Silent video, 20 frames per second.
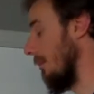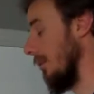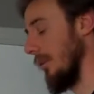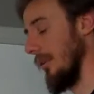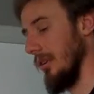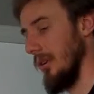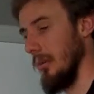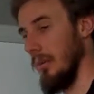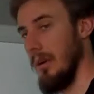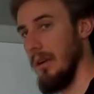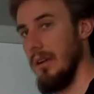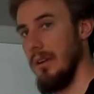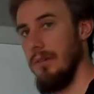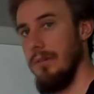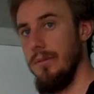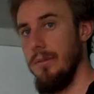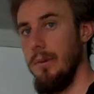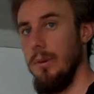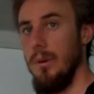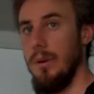or you want it
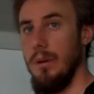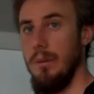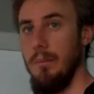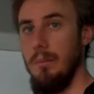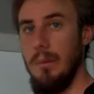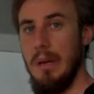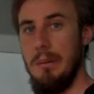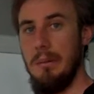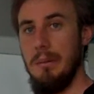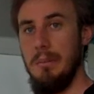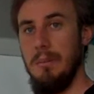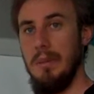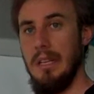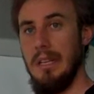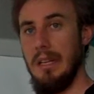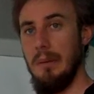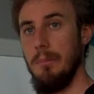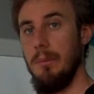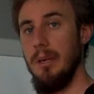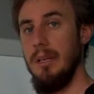for maybe
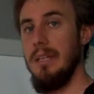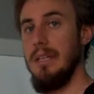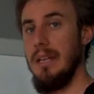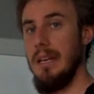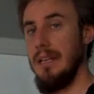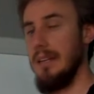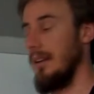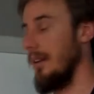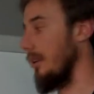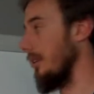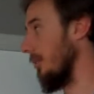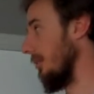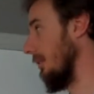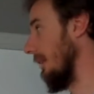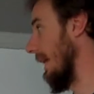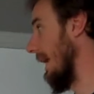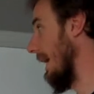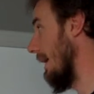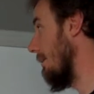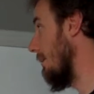getting a print down at your local
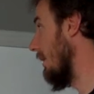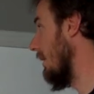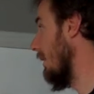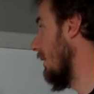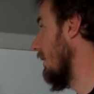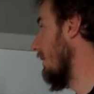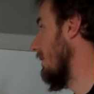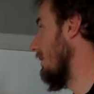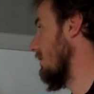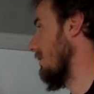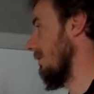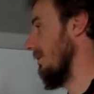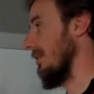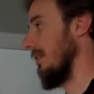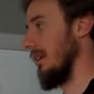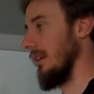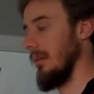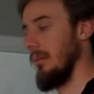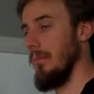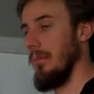lab. So you
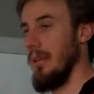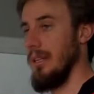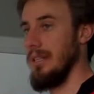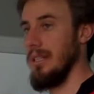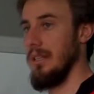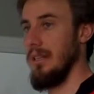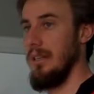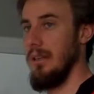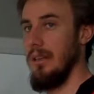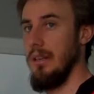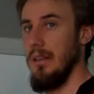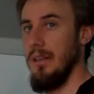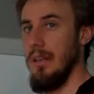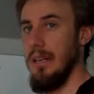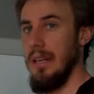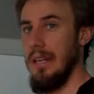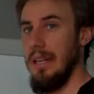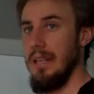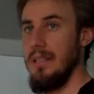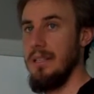can compress it
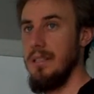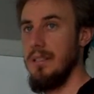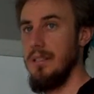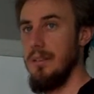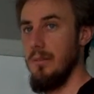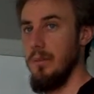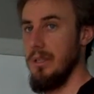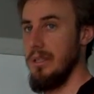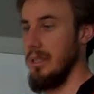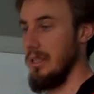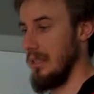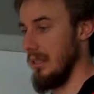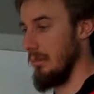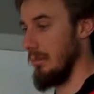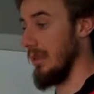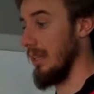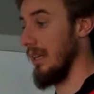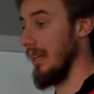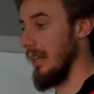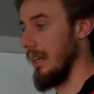less, which is a
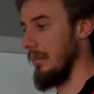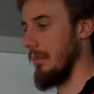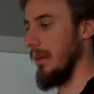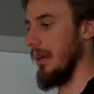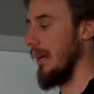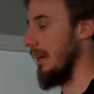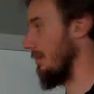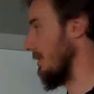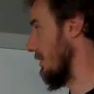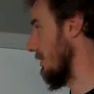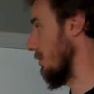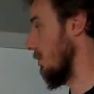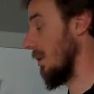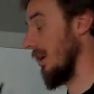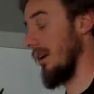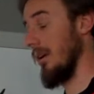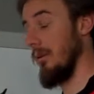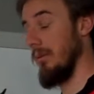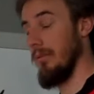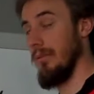bigger number, up to
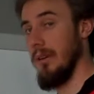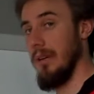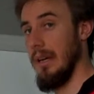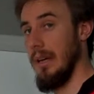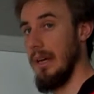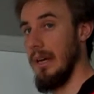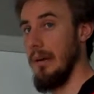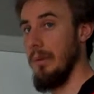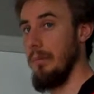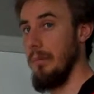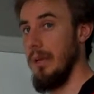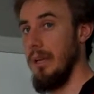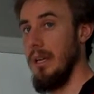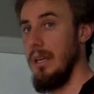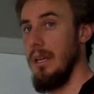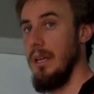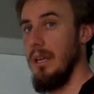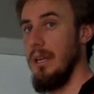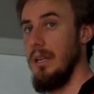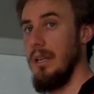12,
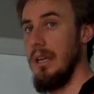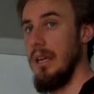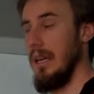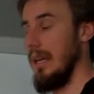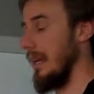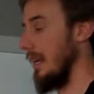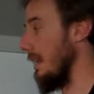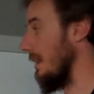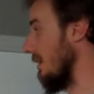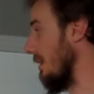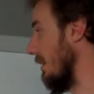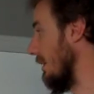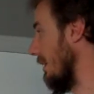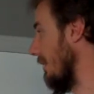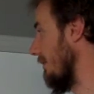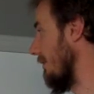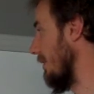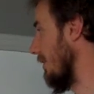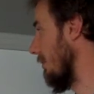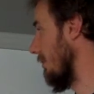and
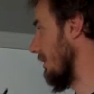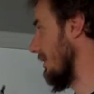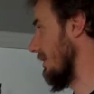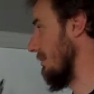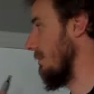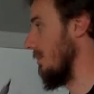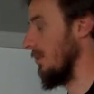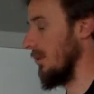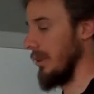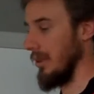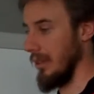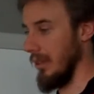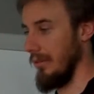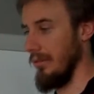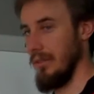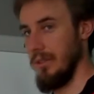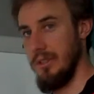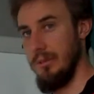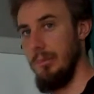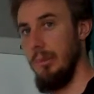if you compress it more, you go
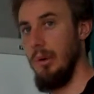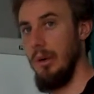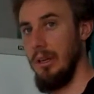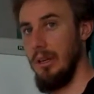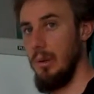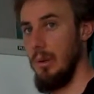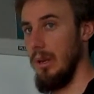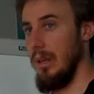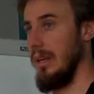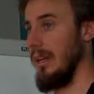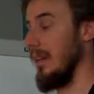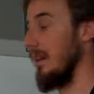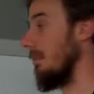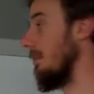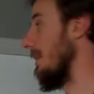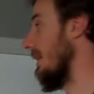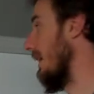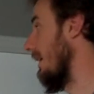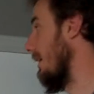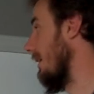for a smaller quality
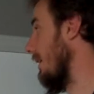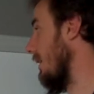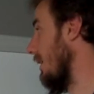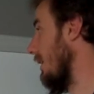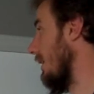number down,